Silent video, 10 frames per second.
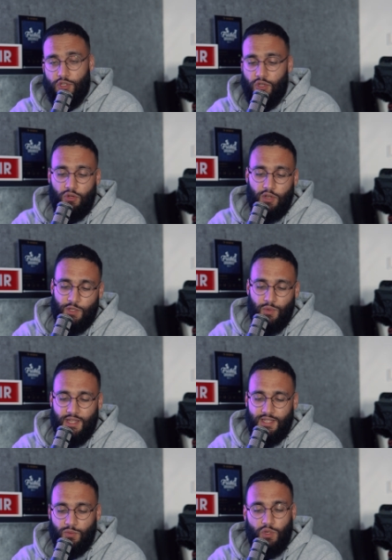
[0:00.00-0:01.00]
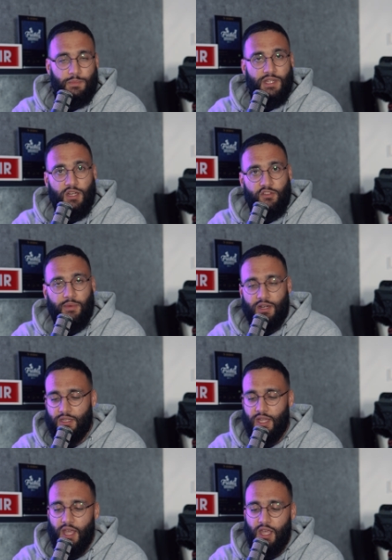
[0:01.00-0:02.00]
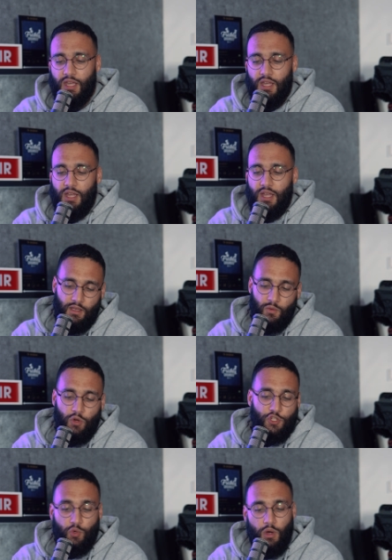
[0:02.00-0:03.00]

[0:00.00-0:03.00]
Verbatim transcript: So there's one that says, "What's been tough about today? What do you